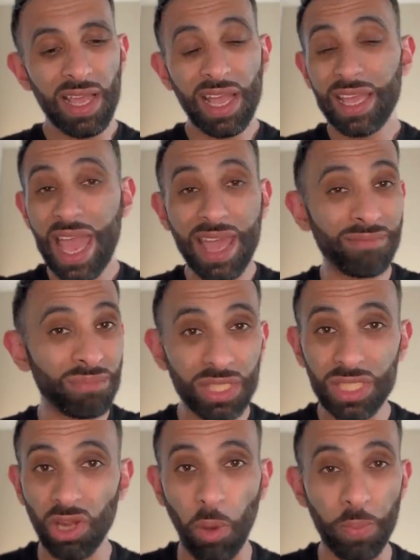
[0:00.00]
Again,
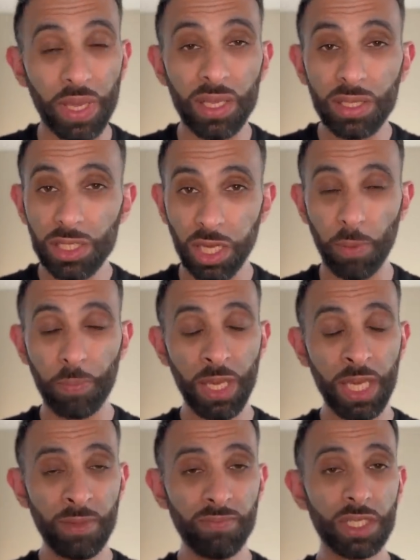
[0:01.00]
sloppy,
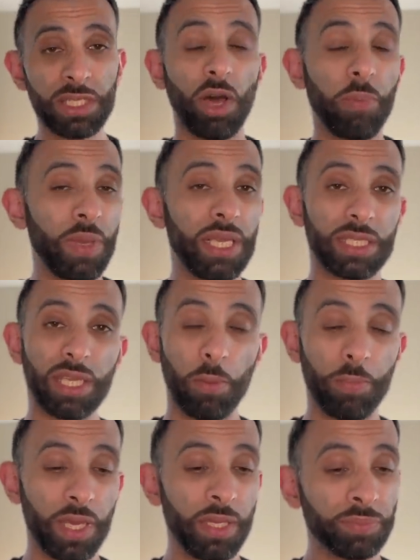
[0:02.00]
sloppy, sloppy,
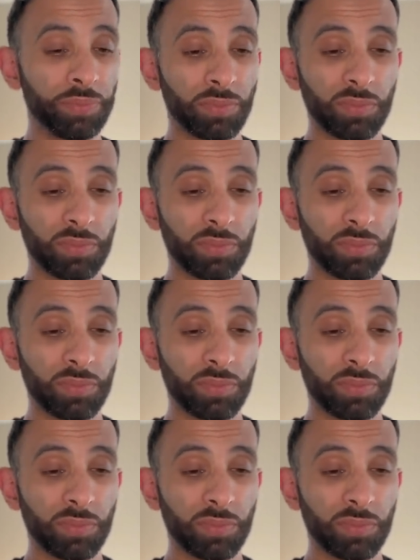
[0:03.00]
sloppy.